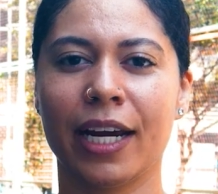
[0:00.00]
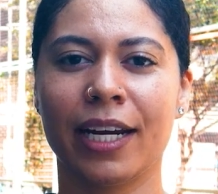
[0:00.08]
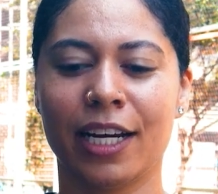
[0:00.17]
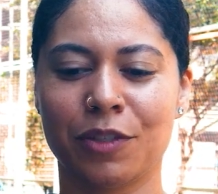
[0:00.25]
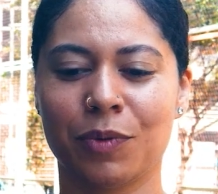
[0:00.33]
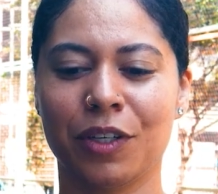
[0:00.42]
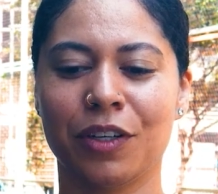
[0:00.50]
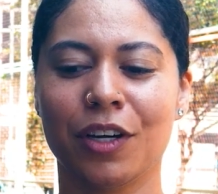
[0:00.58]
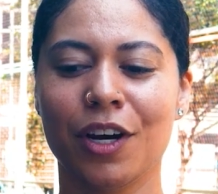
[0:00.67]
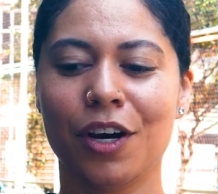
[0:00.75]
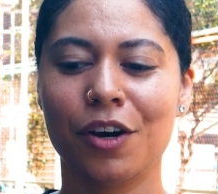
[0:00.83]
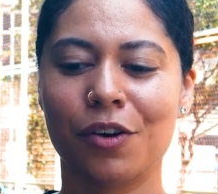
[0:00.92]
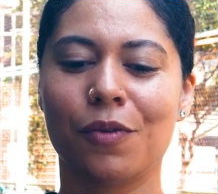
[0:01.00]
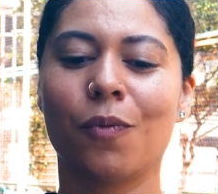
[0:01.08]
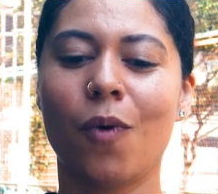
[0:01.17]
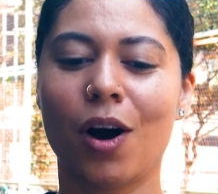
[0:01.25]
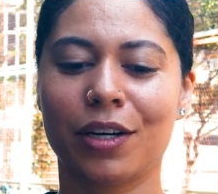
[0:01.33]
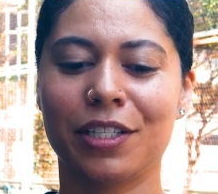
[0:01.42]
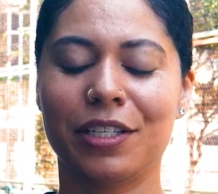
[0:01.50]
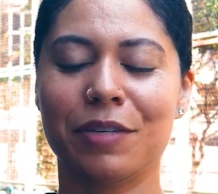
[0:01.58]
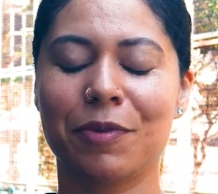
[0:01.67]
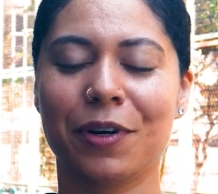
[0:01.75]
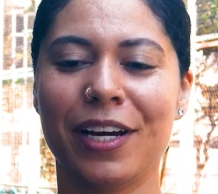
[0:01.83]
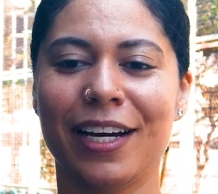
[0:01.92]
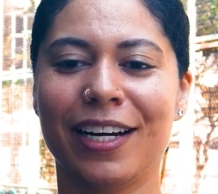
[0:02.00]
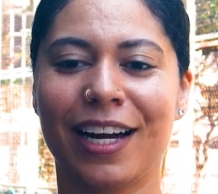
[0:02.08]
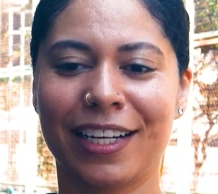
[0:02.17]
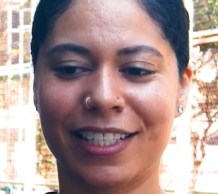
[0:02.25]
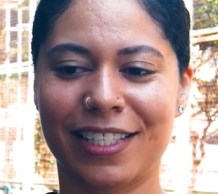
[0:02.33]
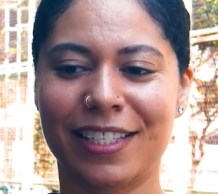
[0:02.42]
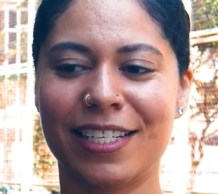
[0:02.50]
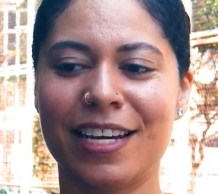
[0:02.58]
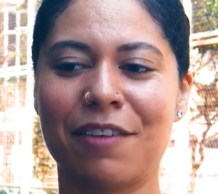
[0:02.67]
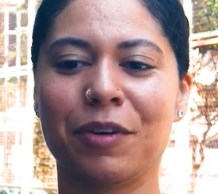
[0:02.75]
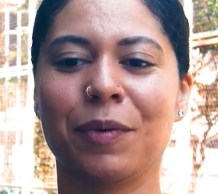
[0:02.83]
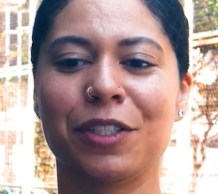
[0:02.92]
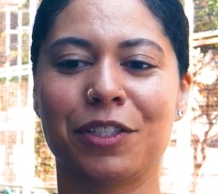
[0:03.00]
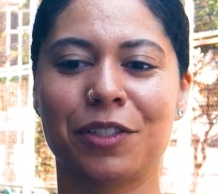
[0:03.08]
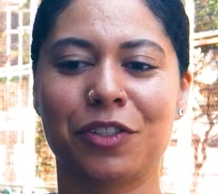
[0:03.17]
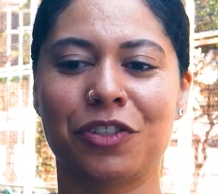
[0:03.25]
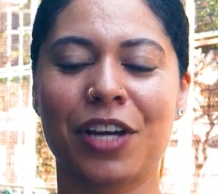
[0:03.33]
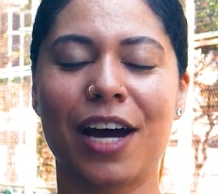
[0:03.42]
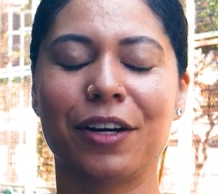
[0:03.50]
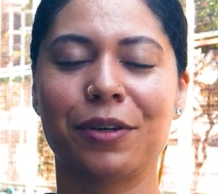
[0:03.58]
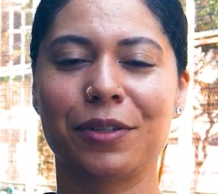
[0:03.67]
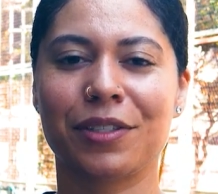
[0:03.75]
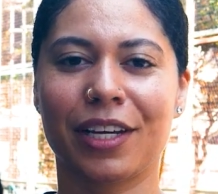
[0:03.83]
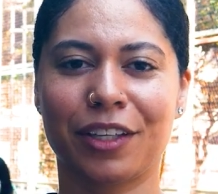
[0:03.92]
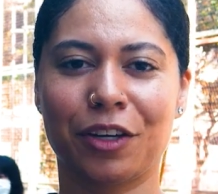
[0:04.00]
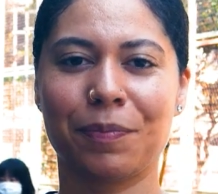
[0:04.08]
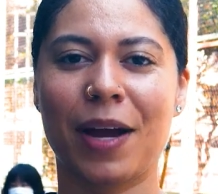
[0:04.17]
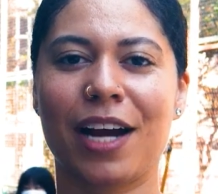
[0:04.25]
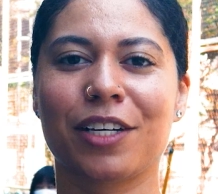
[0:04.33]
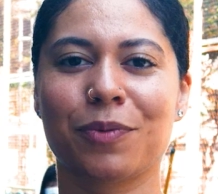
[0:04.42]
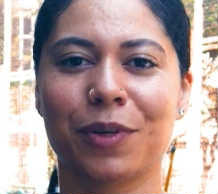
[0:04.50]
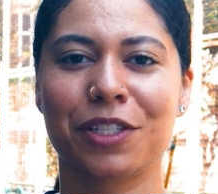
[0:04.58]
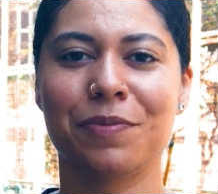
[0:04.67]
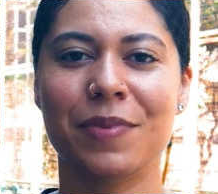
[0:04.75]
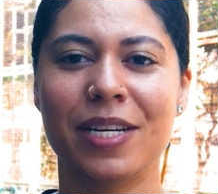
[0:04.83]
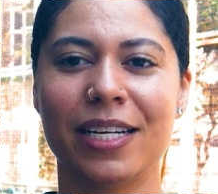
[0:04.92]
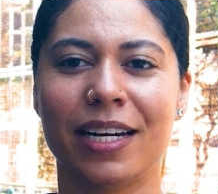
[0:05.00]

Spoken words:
And as we walked deeper in, I could see everyone's shadows, like their backs were to me.